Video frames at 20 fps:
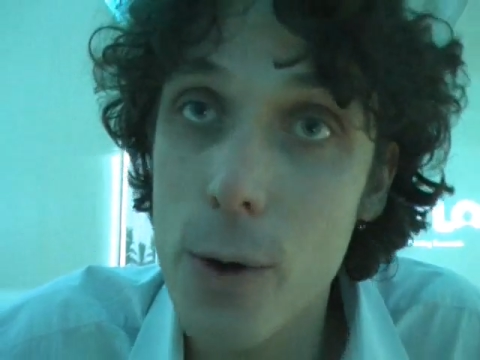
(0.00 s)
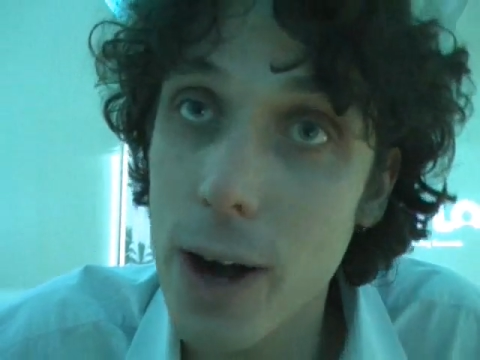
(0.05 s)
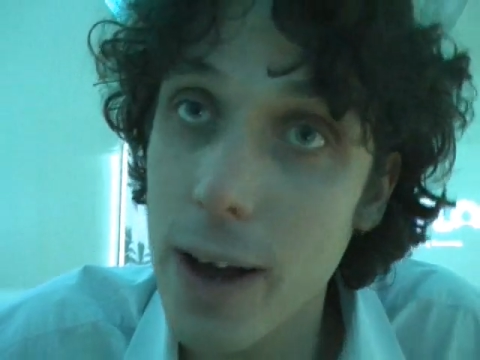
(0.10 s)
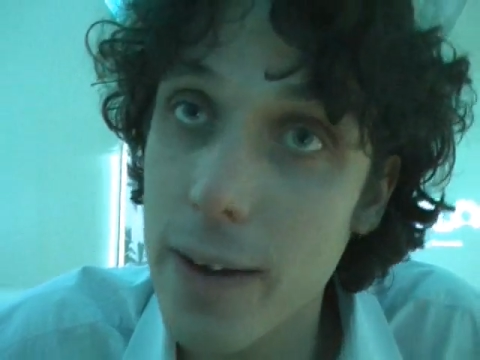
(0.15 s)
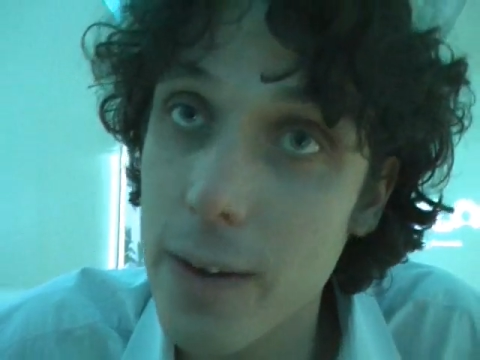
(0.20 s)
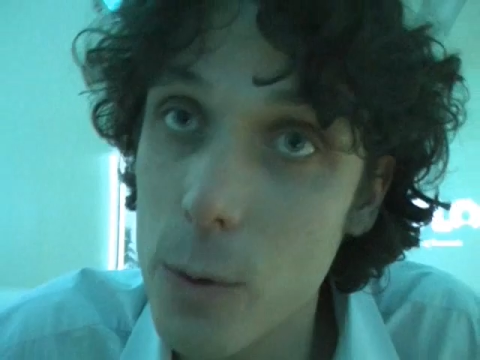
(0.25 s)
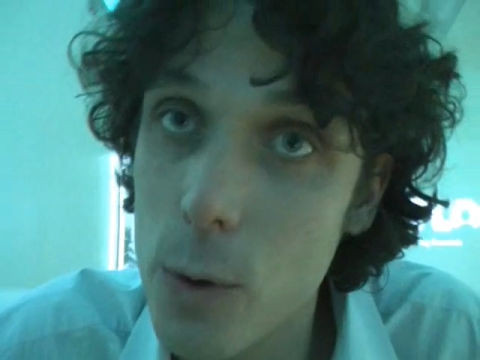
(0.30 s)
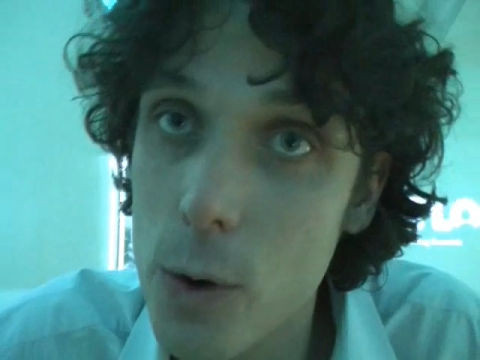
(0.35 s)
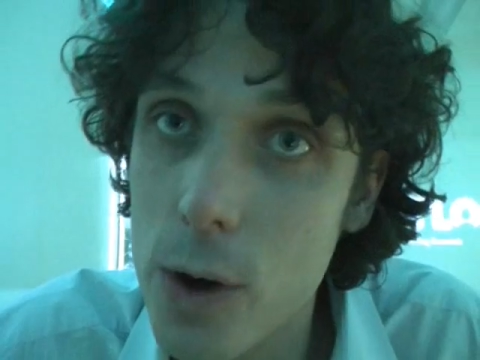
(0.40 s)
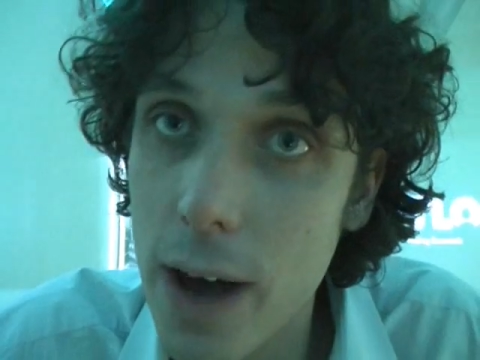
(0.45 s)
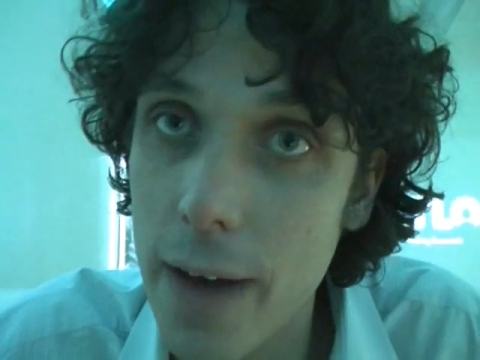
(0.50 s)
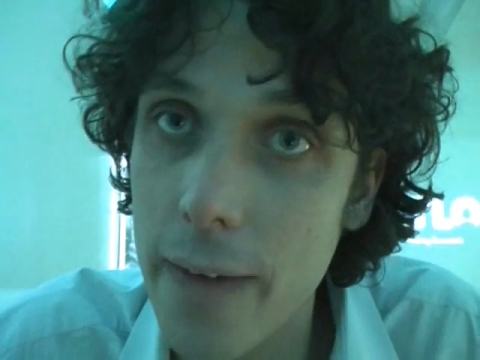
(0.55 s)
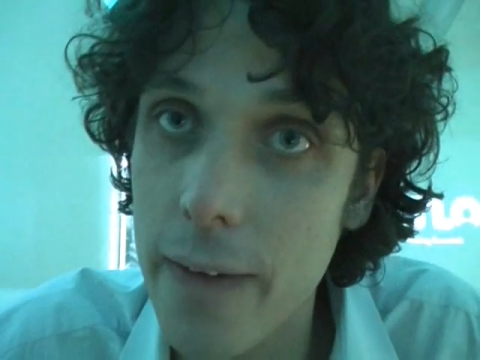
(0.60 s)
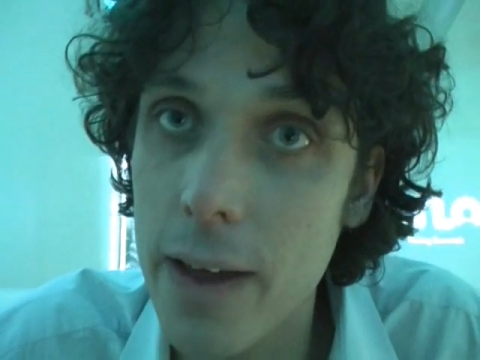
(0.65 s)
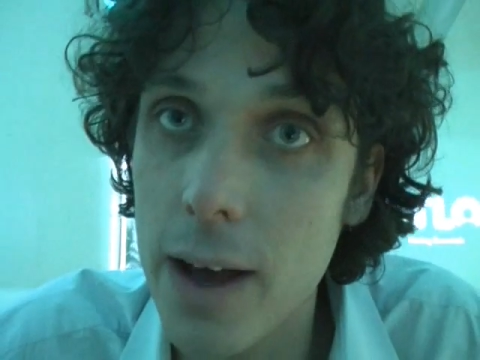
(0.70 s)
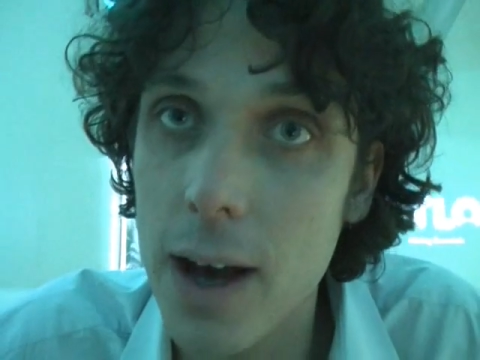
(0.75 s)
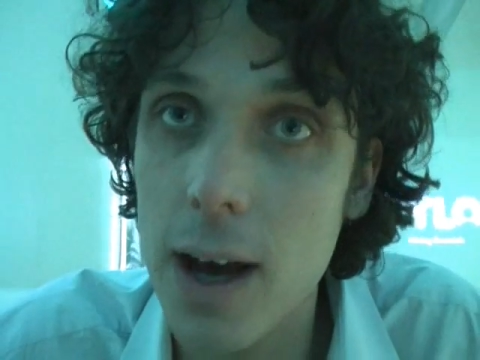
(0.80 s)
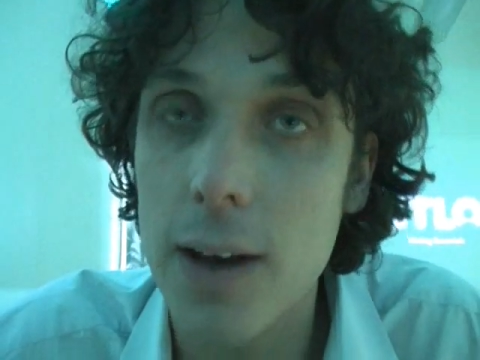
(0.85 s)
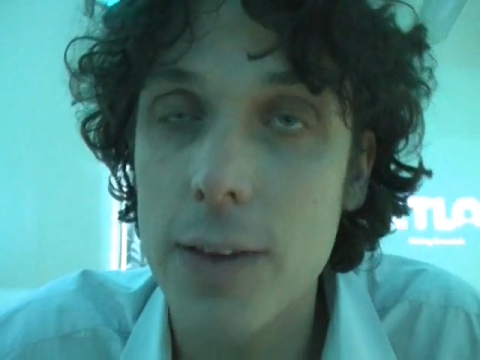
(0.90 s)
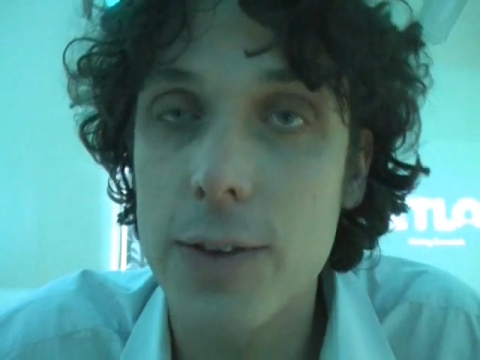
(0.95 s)
who can
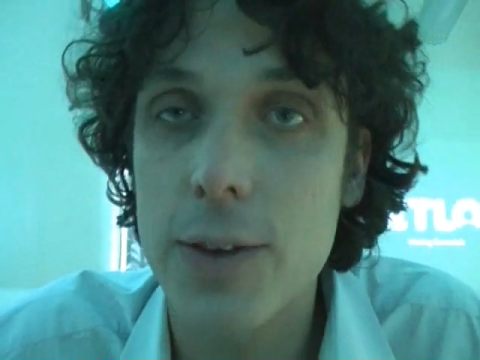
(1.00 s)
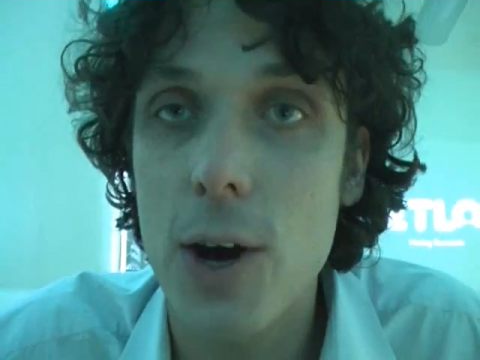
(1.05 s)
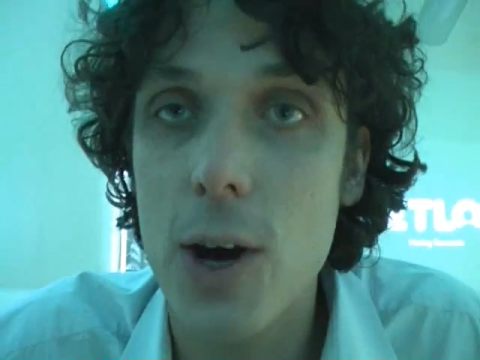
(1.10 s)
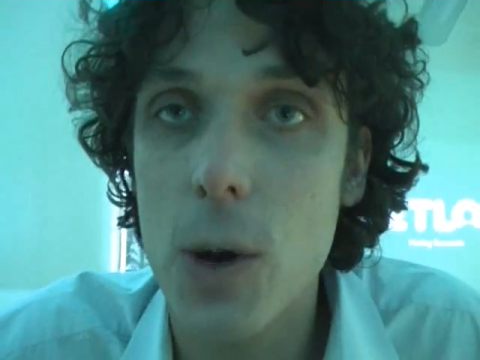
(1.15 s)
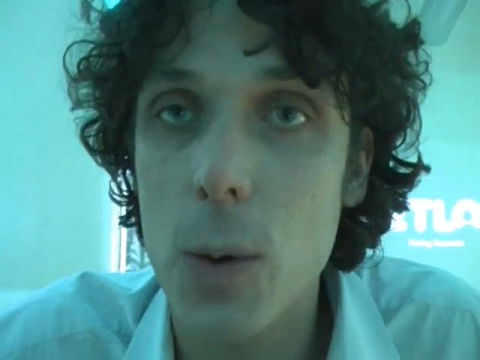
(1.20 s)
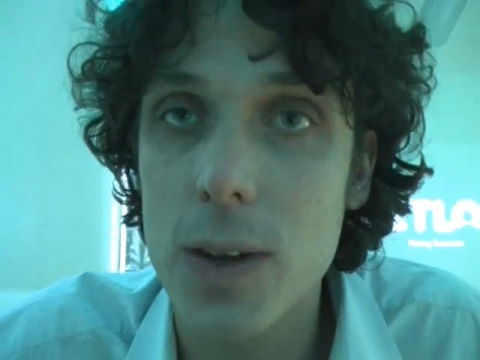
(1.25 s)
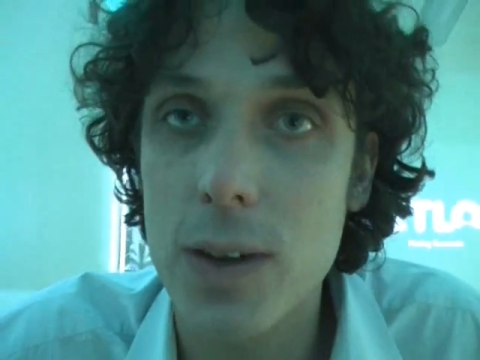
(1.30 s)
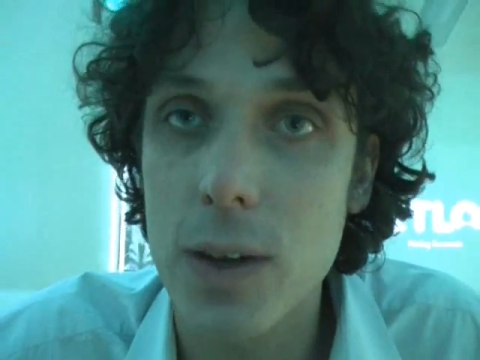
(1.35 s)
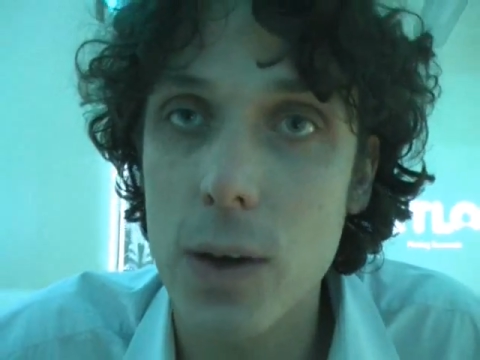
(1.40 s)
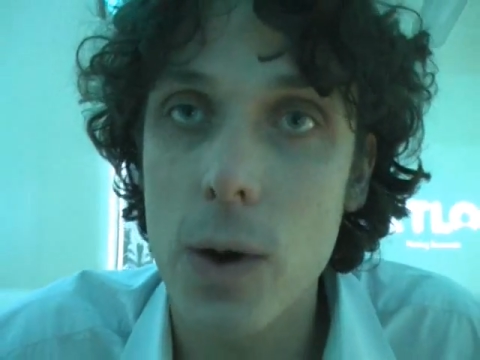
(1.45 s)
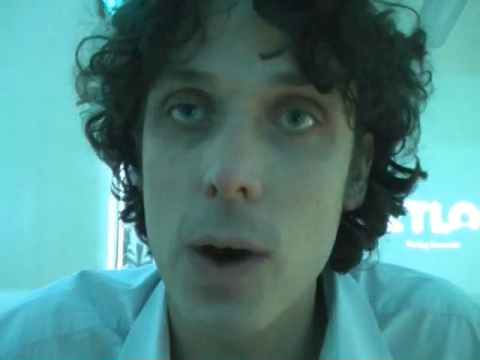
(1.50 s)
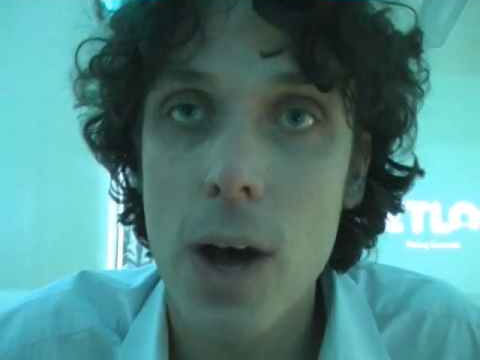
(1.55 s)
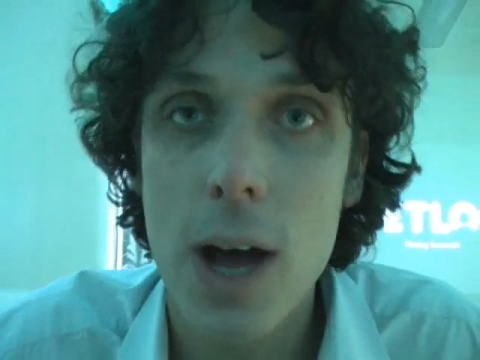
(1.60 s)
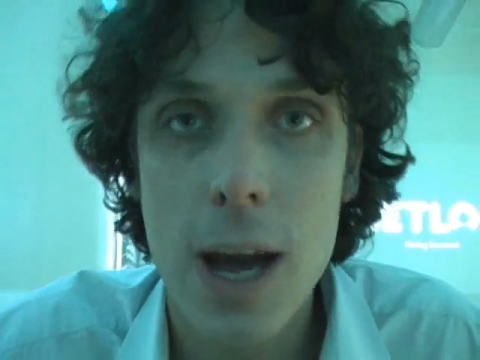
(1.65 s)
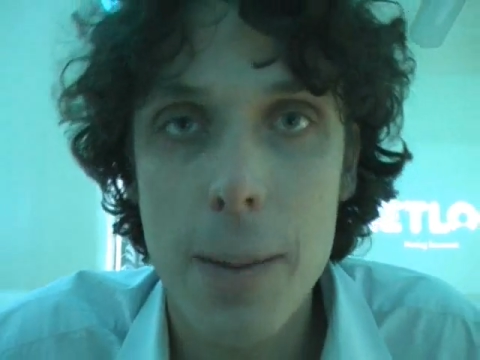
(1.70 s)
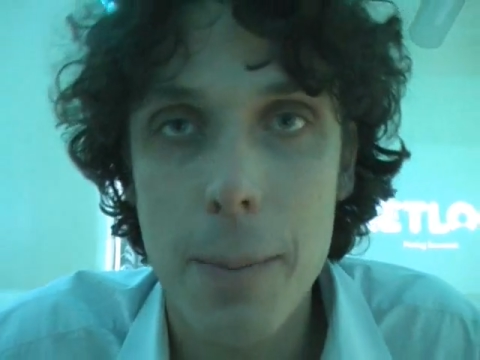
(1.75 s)
talk with you.